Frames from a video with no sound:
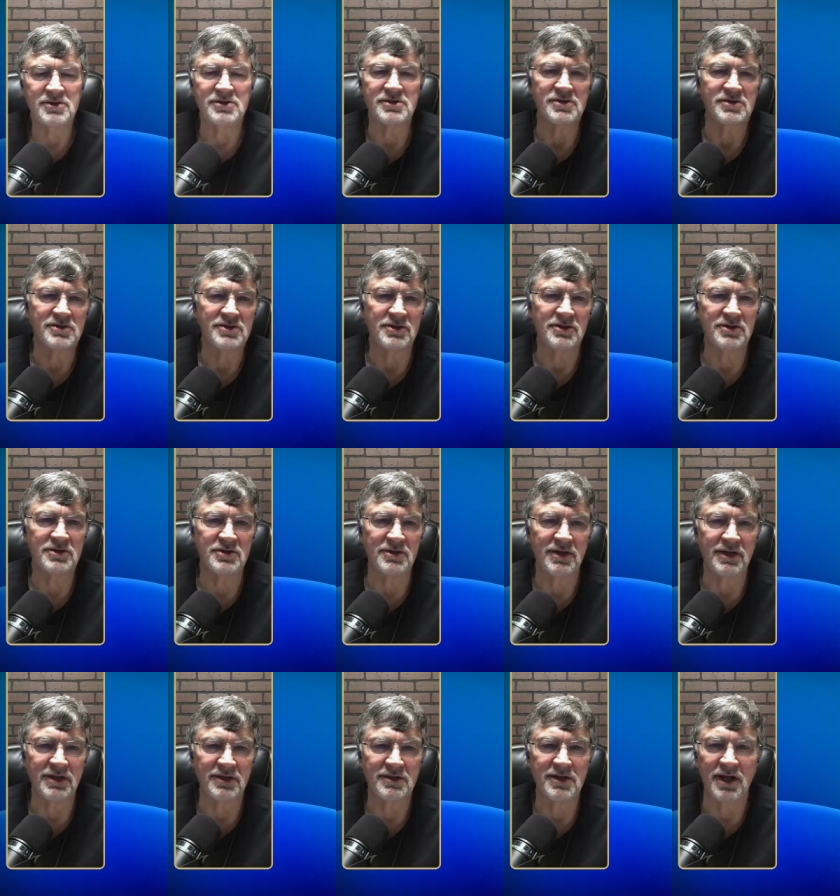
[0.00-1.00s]
doesn't
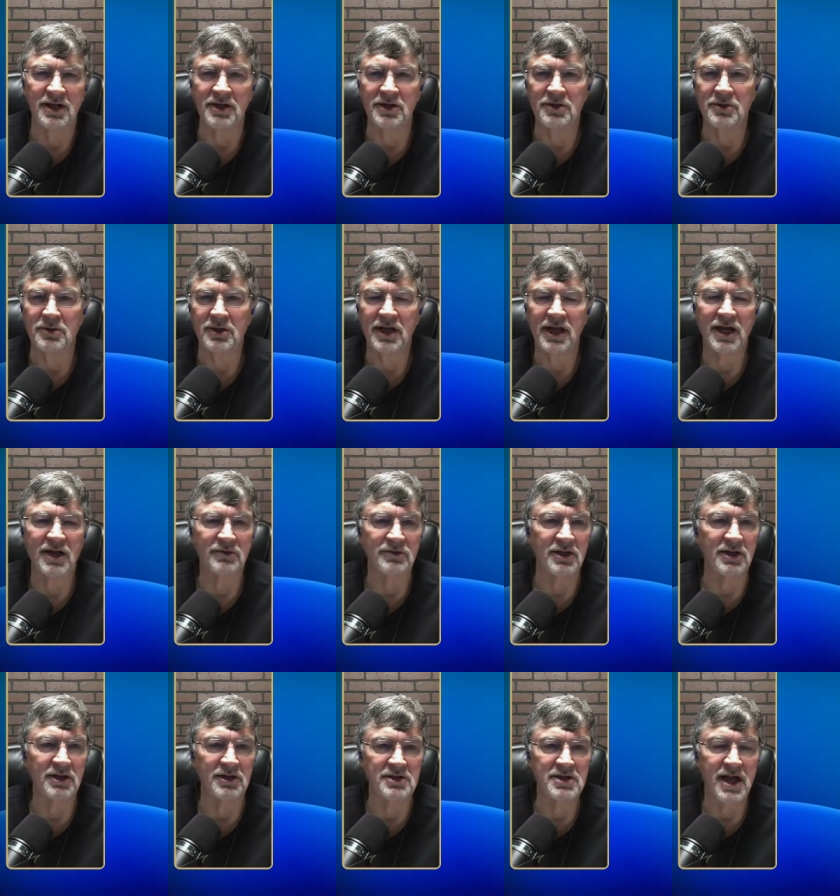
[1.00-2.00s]
just take into
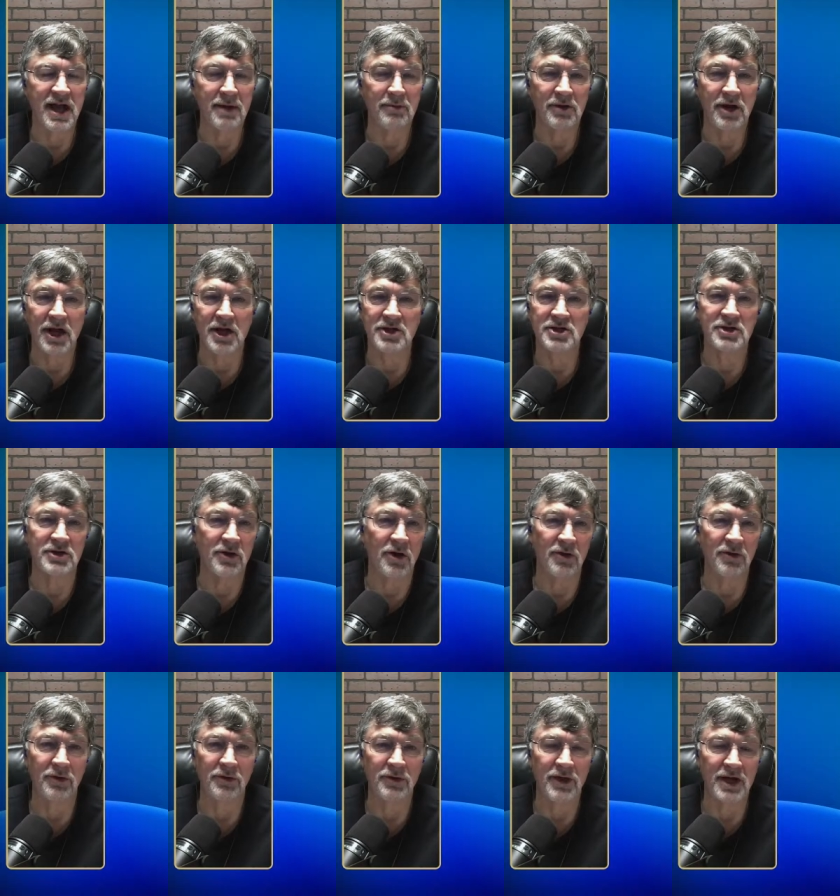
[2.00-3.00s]
account the
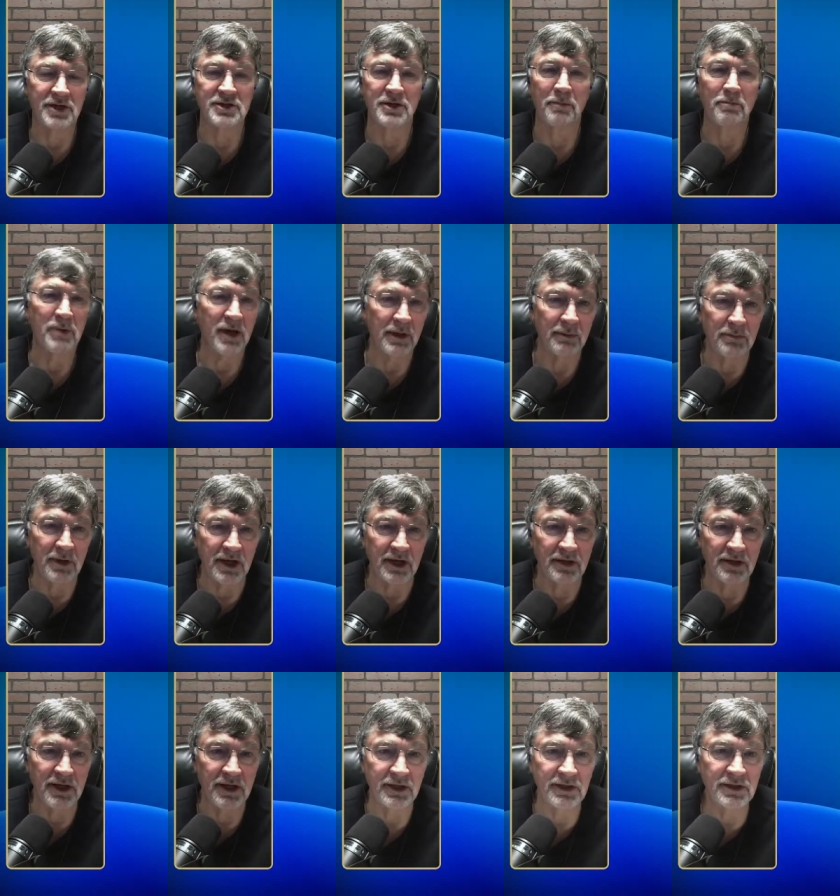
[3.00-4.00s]
contamination, although that's a
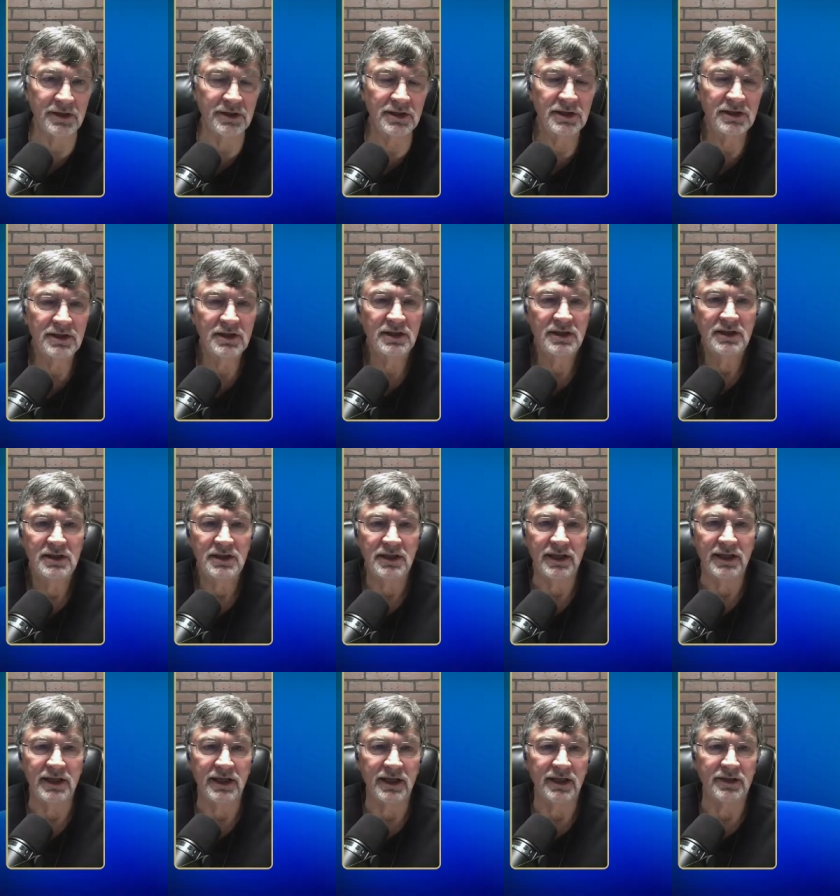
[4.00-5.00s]
big deal,
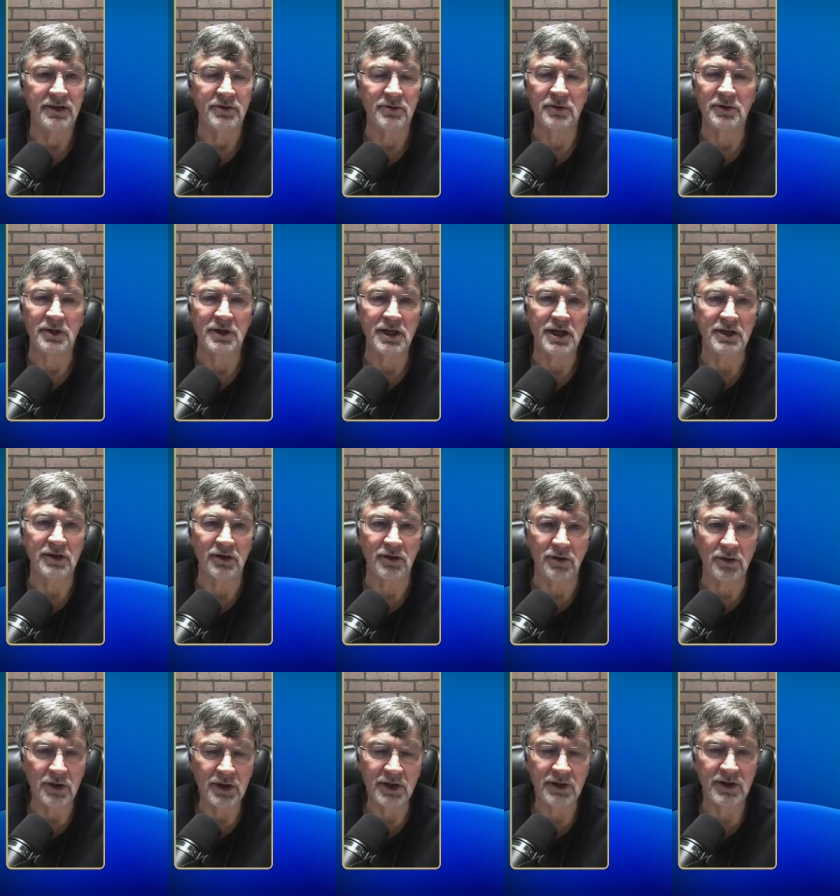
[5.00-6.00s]
and you really
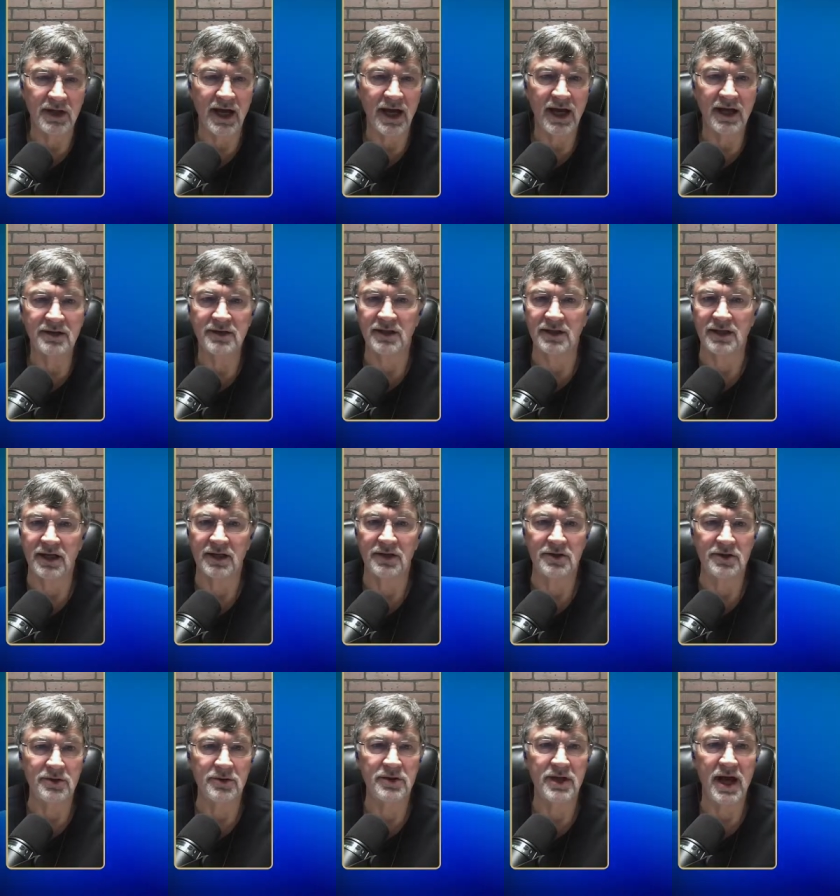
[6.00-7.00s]
need to look at that
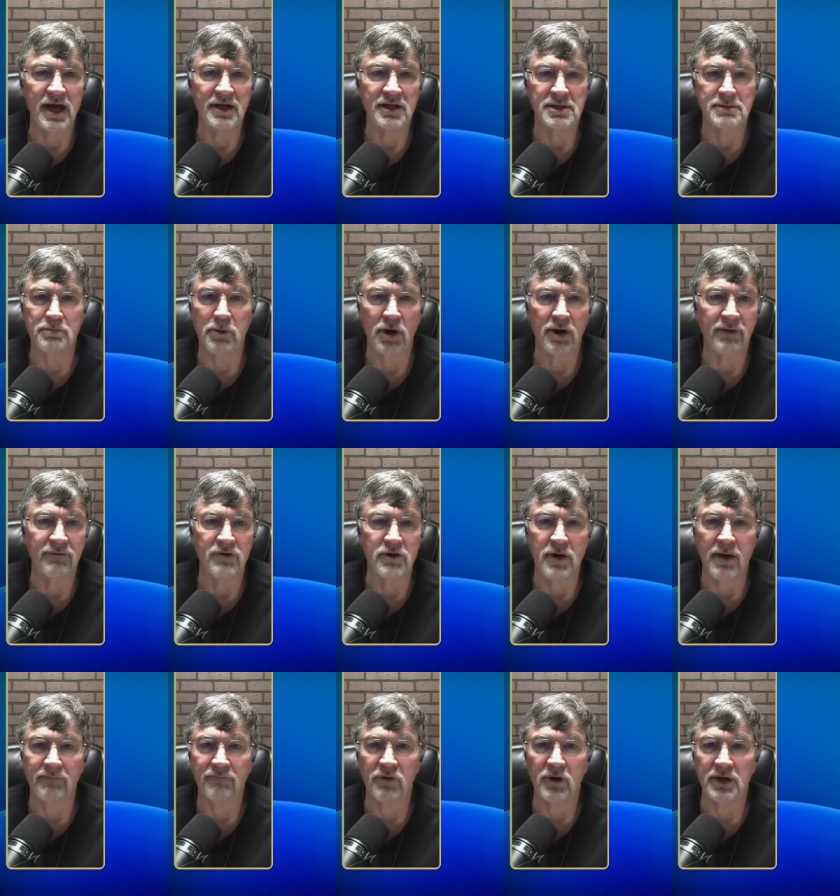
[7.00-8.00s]
and do that as
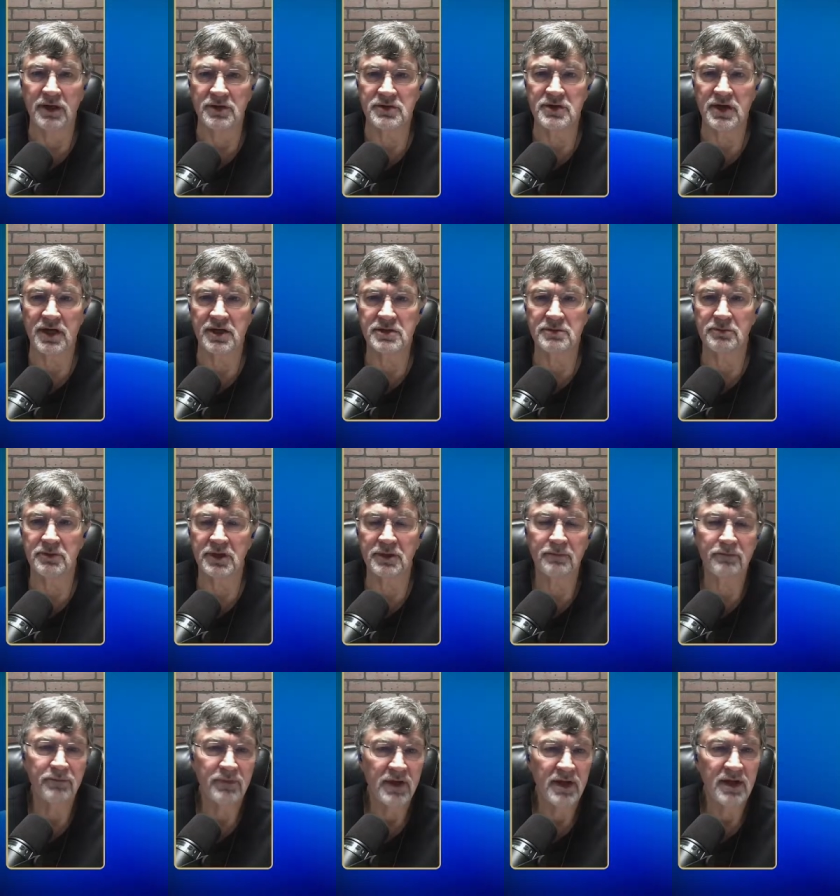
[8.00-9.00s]
part of your upfront
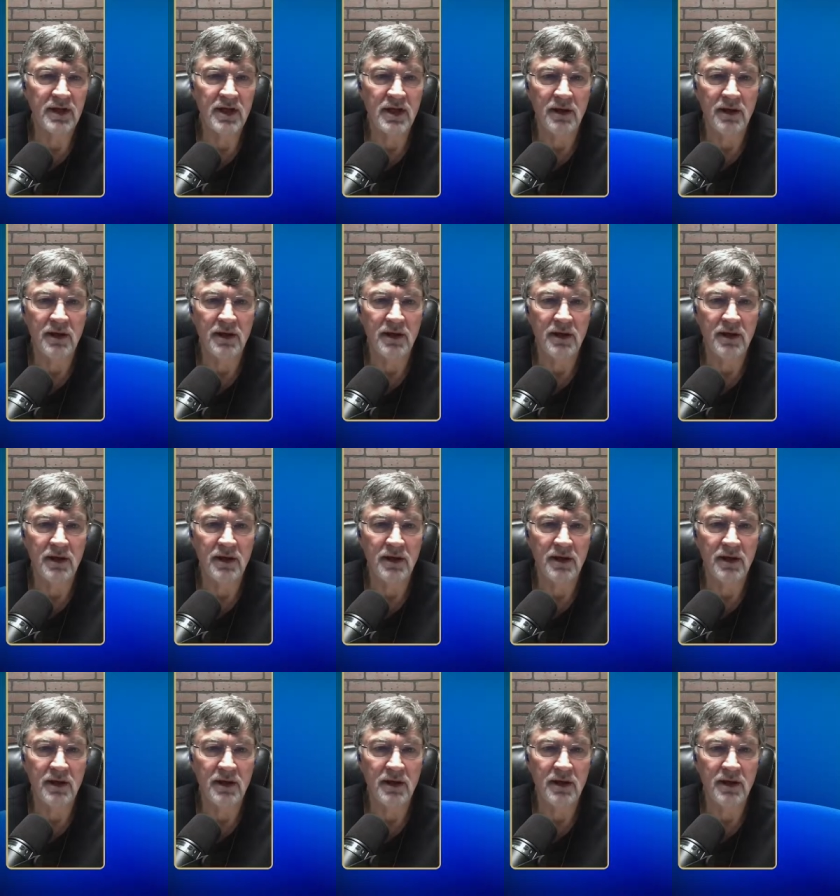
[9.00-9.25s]
assessment.